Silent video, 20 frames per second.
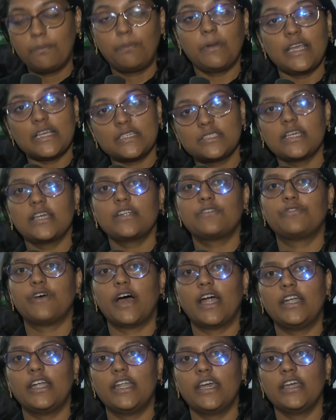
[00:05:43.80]
pre-seed
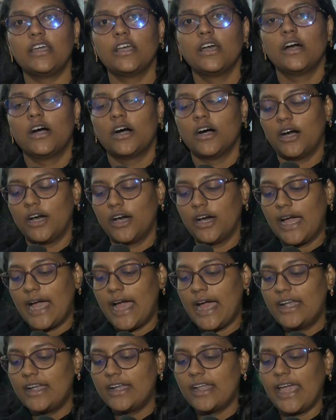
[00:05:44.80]
funding,
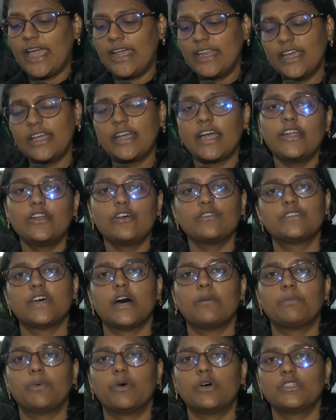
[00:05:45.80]
and any kind of
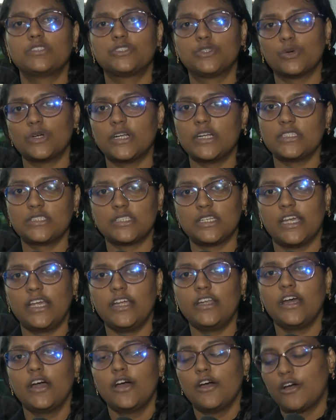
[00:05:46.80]
support students
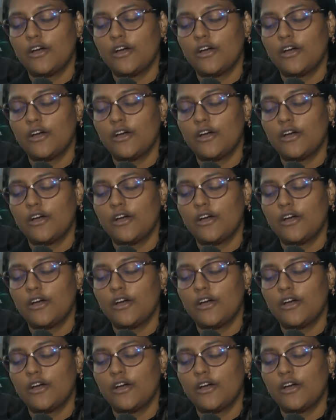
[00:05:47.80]
need